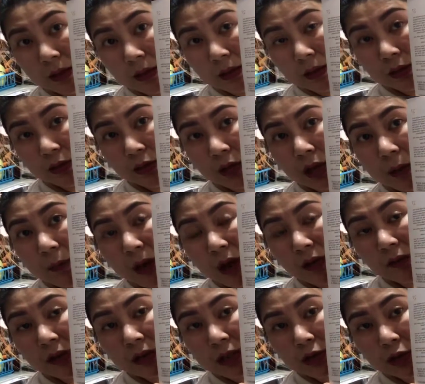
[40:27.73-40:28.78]
Today
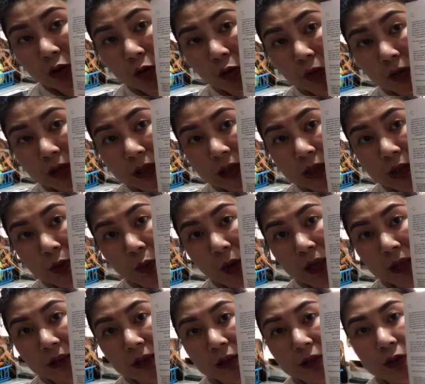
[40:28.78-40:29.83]
Mavis cooked this
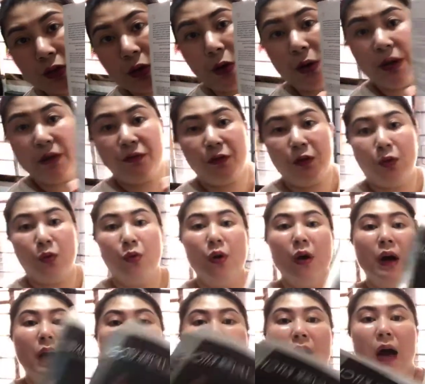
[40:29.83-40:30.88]
one. So if you
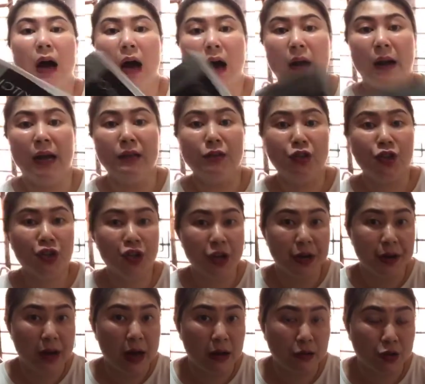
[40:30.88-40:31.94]
are
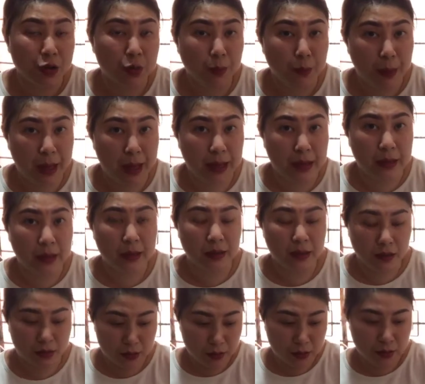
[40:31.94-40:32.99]
unsure how to make,
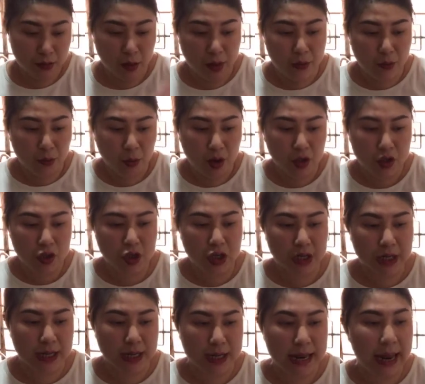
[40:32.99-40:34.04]
go and watch
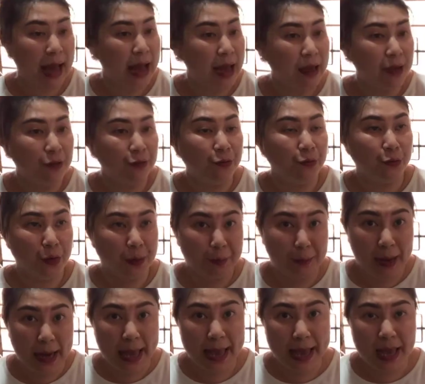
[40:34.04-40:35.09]
her live
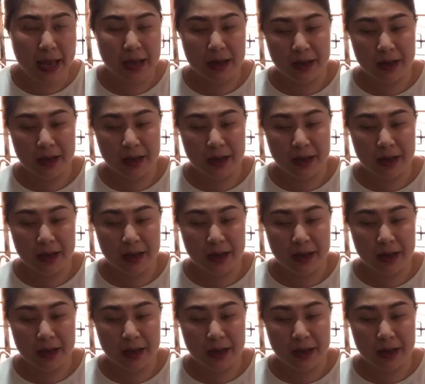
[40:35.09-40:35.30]
replay.